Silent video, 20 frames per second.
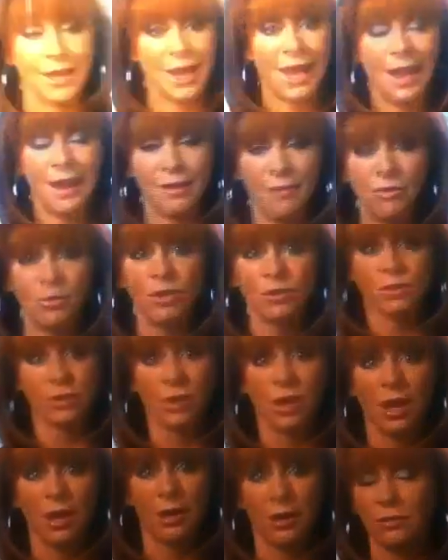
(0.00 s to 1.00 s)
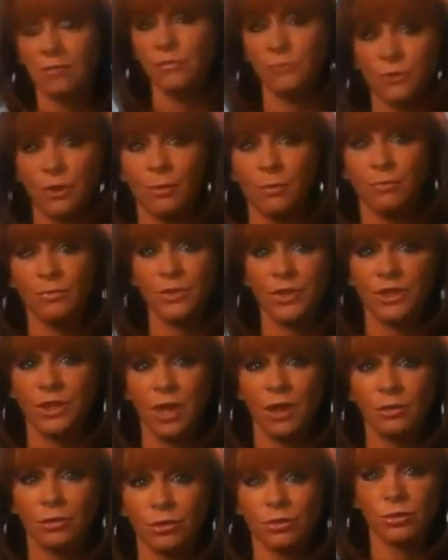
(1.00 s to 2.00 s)
And I have learned a lot from the
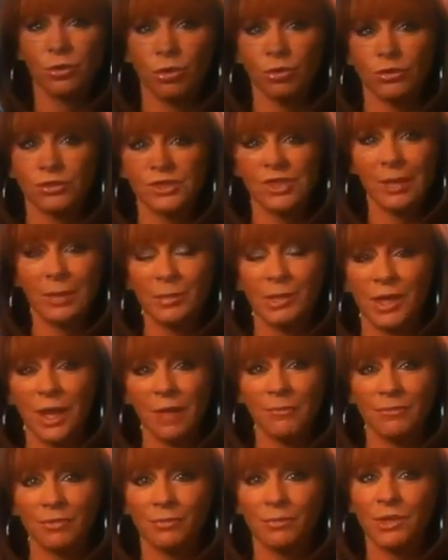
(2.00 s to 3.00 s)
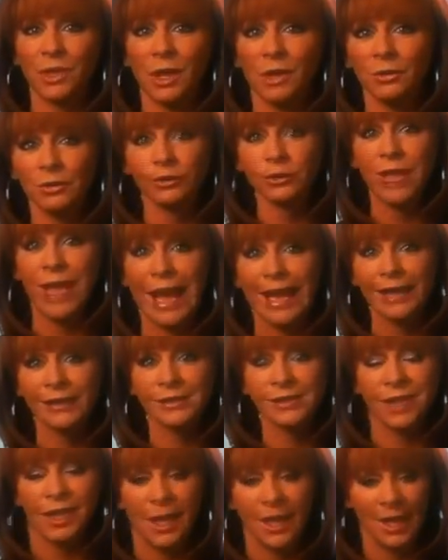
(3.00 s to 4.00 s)
younger girls coming up, from the younger
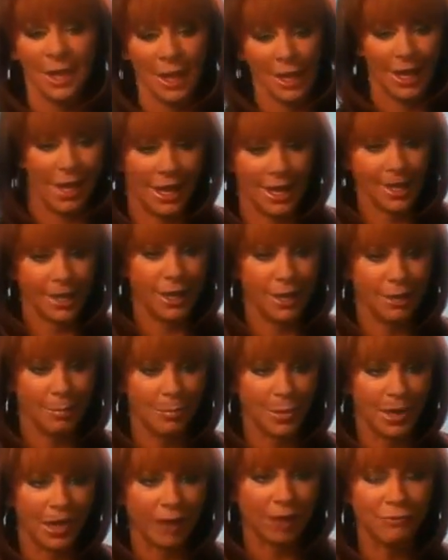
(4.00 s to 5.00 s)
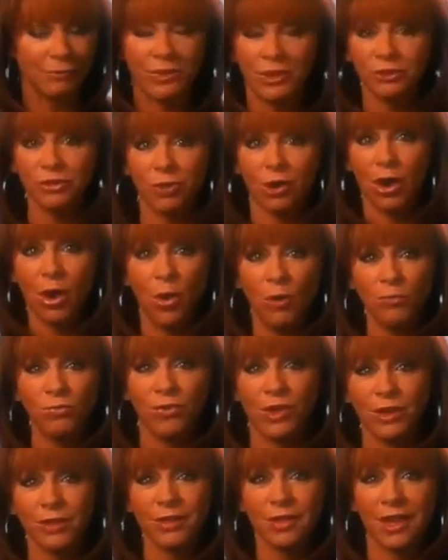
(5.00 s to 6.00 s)
guys. But
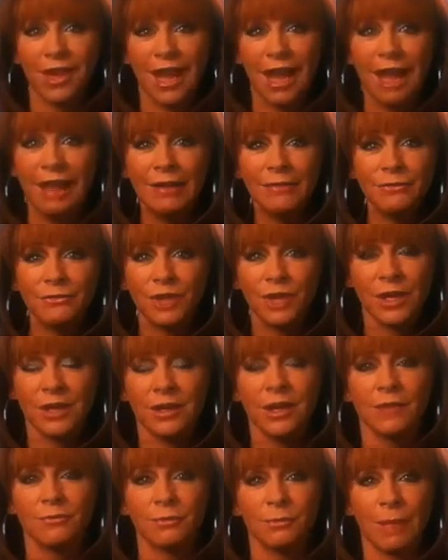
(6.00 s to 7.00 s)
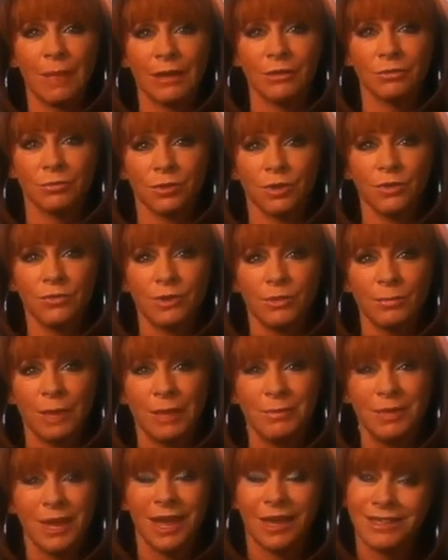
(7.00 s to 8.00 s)
hopefully that I've done enough in my career that
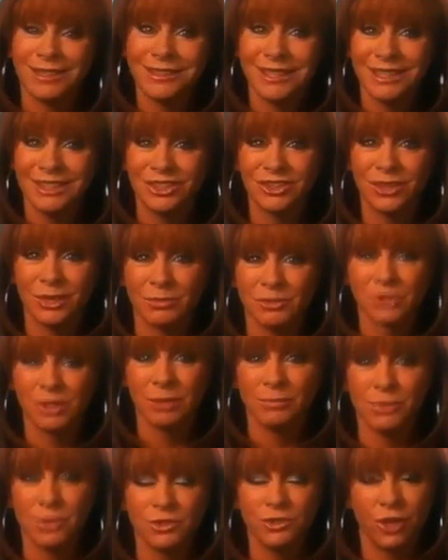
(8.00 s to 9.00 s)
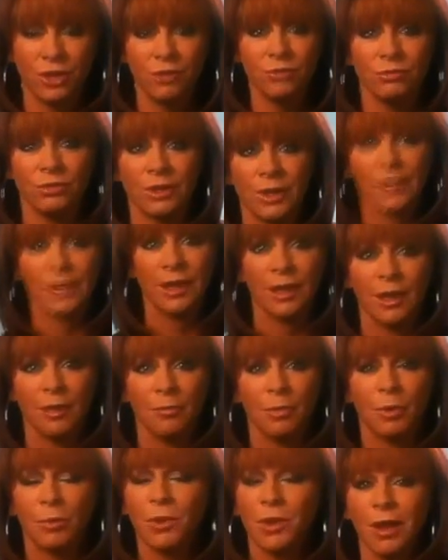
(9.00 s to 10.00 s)
maybe I could teach them something too.
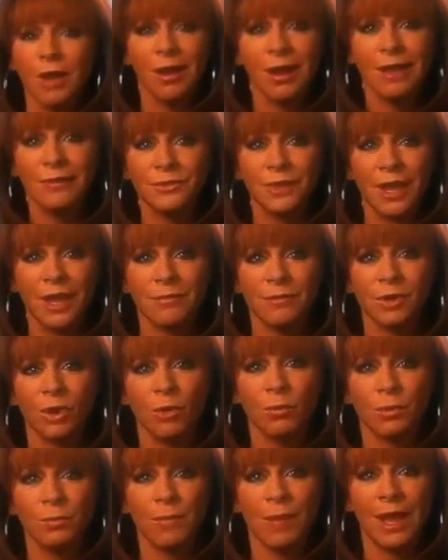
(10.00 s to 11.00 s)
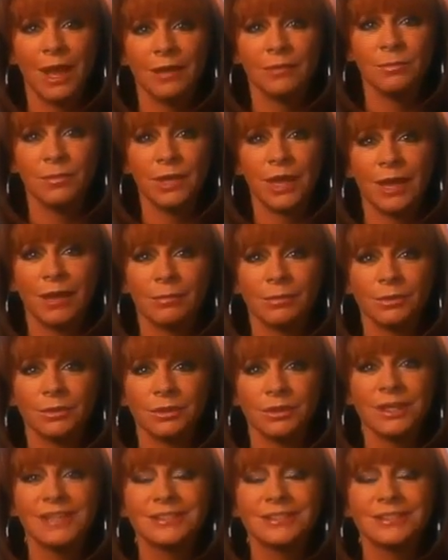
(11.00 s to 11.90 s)
But we all have to have an open mind and be able to